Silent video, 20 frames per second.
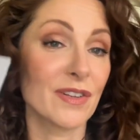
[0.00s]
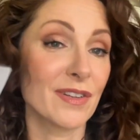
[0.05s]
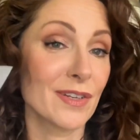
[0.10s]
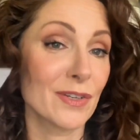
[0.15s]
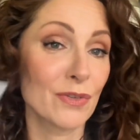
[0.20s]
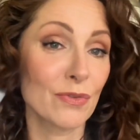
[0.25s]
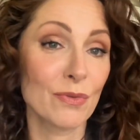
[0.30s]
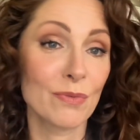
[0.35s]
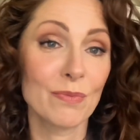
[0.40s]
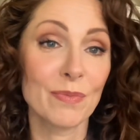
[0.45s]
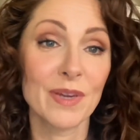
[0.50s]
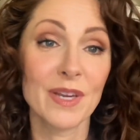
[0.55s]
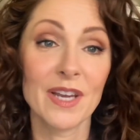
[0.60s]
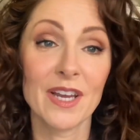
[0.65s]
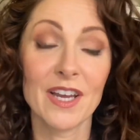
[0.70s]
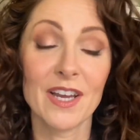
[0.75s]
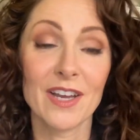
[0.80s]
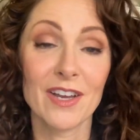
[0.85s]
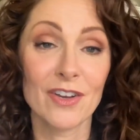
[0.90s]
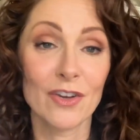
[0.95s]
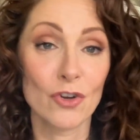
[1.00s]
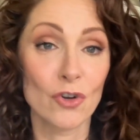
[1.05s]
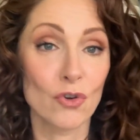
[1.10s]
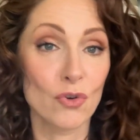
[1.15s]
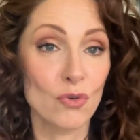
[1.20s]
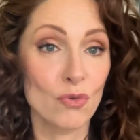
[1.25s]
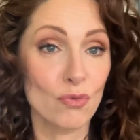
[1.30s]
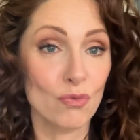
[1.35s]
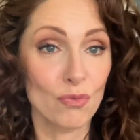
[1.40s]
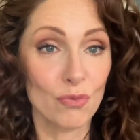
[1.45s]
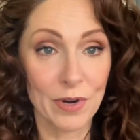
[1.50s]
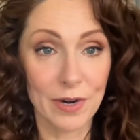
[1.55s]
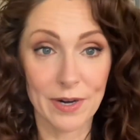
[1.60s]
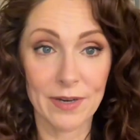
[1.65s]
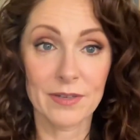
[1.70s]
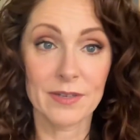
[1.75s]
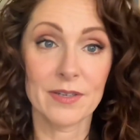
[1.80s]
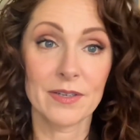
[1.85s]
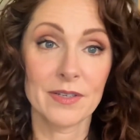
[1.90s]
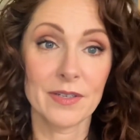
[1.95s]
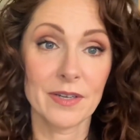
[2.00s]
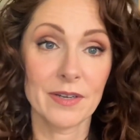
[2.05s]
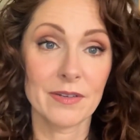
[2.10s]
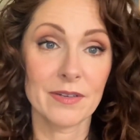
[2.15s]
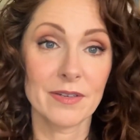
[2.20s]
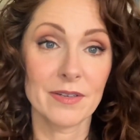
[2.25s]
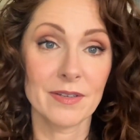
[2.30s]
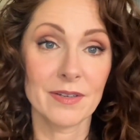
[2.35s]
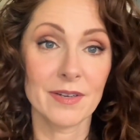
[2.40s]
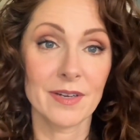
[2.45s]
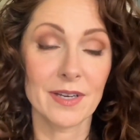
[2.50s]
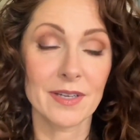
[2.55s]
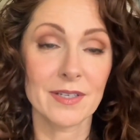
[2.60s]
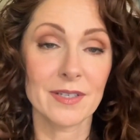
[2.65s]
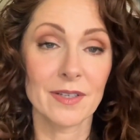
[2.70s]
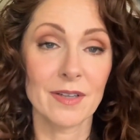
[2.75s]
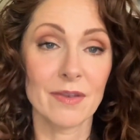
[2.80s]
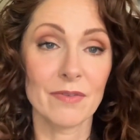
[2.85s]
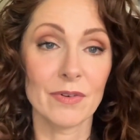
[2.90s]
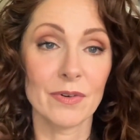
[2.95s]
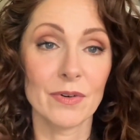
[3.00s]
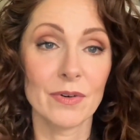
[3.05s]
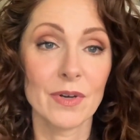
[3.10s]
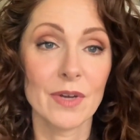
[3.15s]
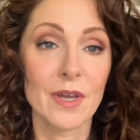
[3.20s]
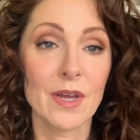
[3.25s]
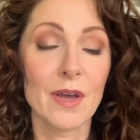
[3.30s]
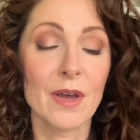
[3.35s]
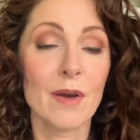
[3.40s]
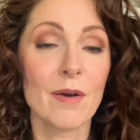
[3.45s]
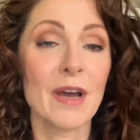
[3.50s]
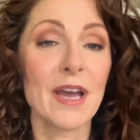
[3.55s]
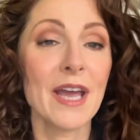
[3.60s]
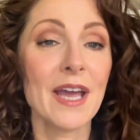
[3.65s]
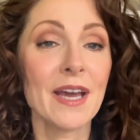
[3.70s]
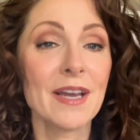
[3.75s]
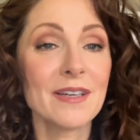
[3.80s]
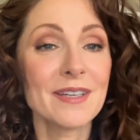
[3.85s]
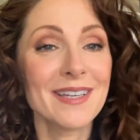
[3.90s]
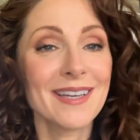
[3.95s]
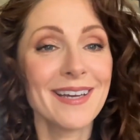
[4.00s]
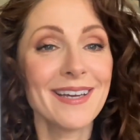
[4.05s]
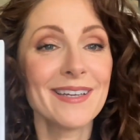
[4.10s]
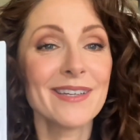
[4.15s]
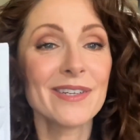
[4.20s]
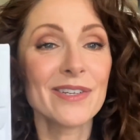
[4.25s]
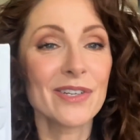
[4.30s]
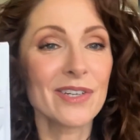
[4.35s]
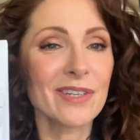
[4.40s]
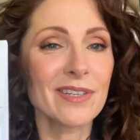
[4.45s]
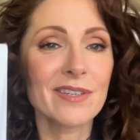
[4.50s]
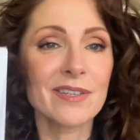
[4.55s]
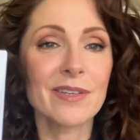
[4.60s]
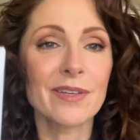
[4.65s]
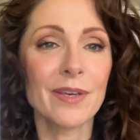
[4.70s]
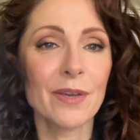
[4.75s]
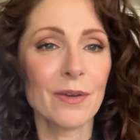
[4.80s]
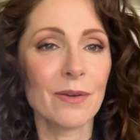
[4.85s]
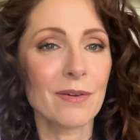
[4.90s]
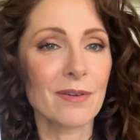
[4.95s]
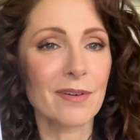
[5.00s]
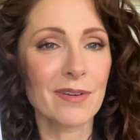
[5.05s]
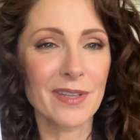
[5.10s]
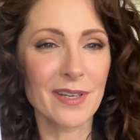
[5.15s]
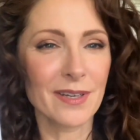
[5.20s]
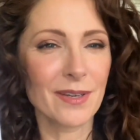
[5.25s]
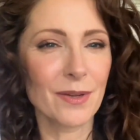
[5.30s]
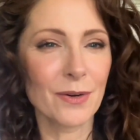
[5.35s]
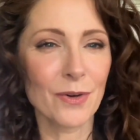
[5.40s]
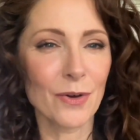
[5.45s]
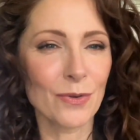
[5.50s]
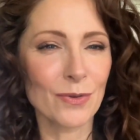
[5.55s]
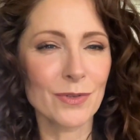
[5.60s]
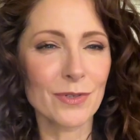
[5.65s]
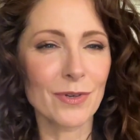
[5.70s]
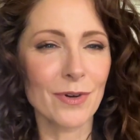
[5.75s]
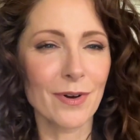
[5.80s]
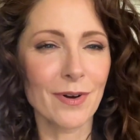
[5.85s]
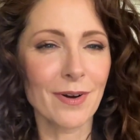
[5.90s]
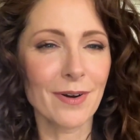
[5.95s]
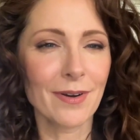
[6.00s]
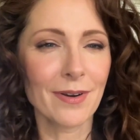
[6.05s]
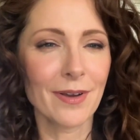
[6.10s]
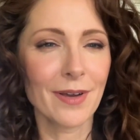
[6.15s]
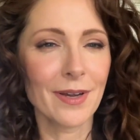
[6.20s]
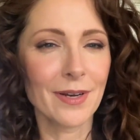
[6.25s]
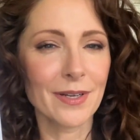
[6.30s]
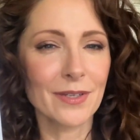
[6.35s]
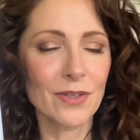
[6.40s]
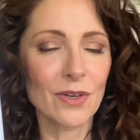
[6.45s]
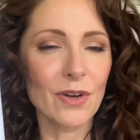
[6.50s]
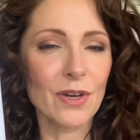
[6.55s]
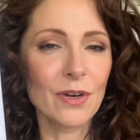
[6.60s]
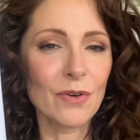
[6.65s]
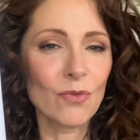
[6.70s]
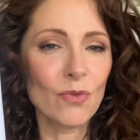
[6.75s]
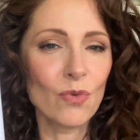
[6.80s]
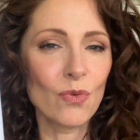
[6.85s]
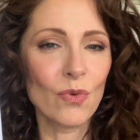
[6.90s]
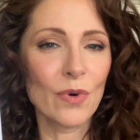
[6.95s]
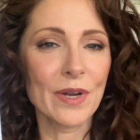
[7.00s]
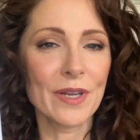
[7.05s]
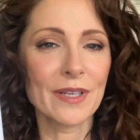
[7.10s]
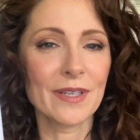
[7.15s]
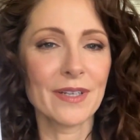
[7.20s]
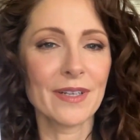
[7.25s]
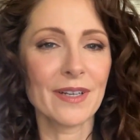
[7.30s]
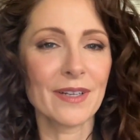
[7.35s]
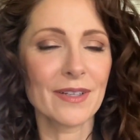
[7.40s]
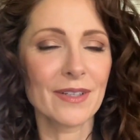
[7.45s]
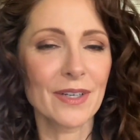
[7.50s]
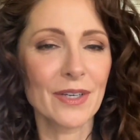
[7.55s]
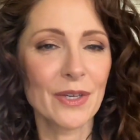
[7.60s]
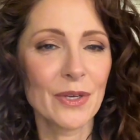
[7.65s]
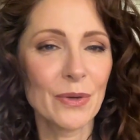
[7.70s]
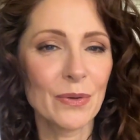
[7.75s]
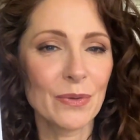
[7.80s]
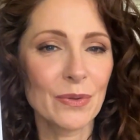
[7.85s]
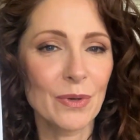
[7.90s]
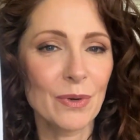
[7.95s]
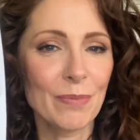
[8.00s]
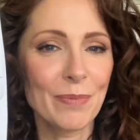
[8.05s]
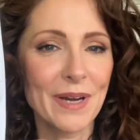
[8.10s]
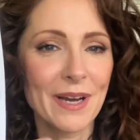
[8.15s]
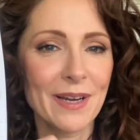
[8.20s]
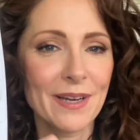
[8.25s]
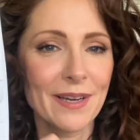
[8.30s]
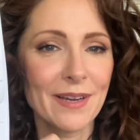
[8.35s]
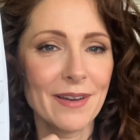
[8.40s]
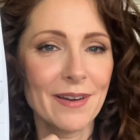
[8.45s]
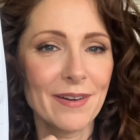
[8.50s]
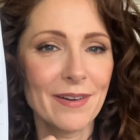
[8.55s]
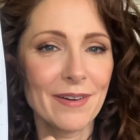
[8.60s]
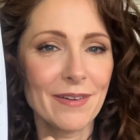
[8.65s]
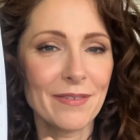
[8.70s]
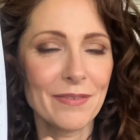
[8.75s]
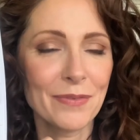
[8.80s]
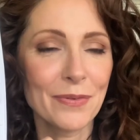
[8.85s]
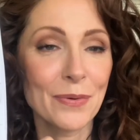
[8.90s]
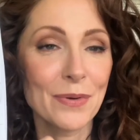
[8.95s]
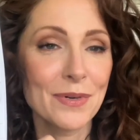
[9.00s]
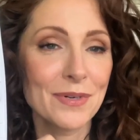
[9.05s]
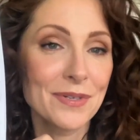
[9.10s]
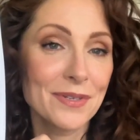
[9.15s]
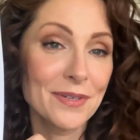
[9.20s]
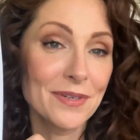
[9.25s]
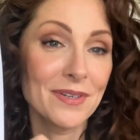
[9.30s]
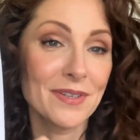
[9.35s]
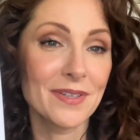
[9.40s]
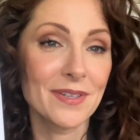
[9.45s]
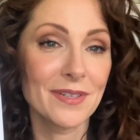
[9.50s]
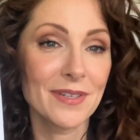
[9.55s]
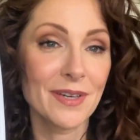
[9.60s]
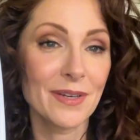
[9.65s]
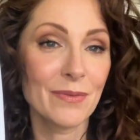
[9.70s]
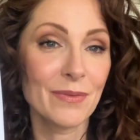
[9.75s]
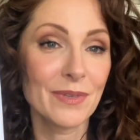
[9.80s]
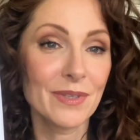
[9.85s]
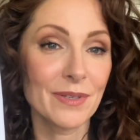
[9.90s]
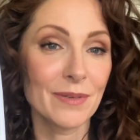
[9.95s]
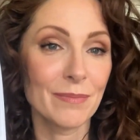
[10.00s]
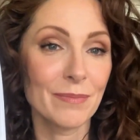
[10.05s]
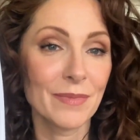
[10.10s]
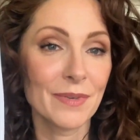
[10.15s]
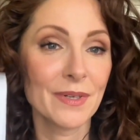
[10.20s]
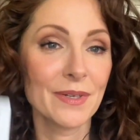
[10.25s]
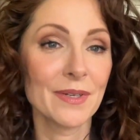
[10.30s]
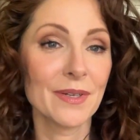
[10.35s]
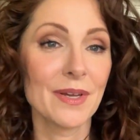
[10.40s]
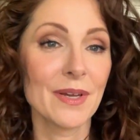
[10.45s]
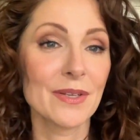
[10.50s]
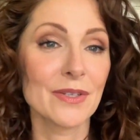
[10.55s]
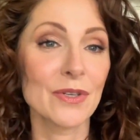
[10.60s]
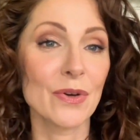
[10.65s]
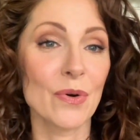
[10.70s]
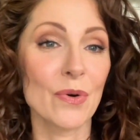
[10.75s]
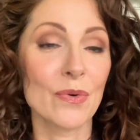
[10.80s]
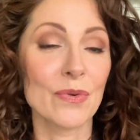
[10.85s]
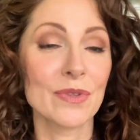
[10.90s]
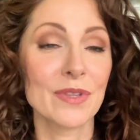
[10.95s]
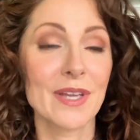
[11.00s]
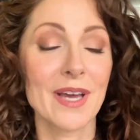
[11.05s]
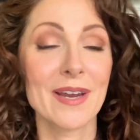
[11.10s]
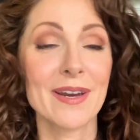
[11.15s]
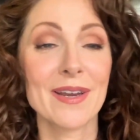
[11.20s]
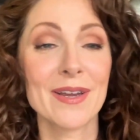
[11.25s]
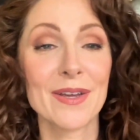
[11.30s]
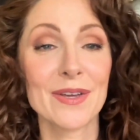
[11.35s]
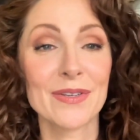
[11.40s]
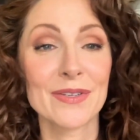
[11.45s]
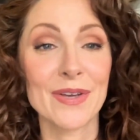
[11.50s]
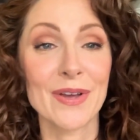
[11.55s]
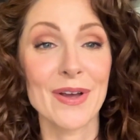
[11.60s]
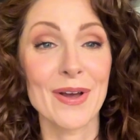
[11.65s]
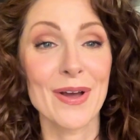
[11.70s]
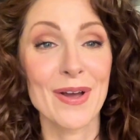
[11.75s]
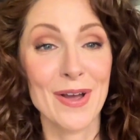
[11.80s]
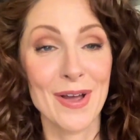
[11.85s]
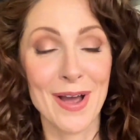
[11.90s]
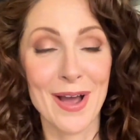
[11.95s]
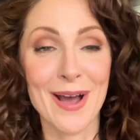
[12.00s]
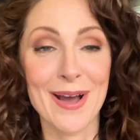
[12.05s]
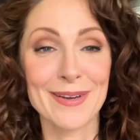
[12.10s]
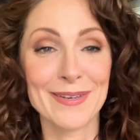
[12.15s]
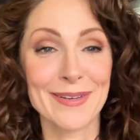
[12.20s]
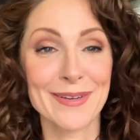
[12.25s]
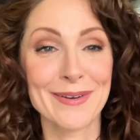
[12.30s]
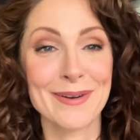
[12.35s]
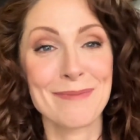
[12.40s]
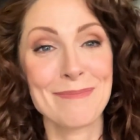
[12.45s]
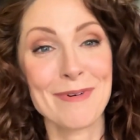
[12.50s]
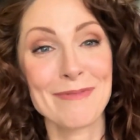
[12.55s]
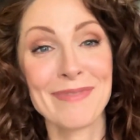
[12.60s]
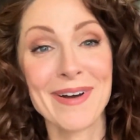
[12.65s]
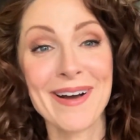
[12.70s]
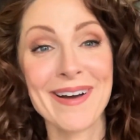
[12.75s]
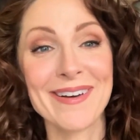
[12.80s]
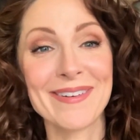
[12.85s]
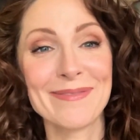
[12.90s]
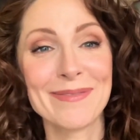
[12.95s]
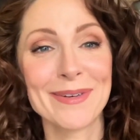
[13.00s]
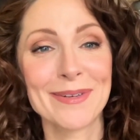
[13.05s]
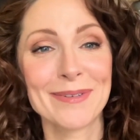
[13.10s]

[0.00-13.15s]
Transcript: This would be great to take to the next level. And it's just cuter than the notes are, and it's in one cute little packet for students to take with them. So that is idea number 5.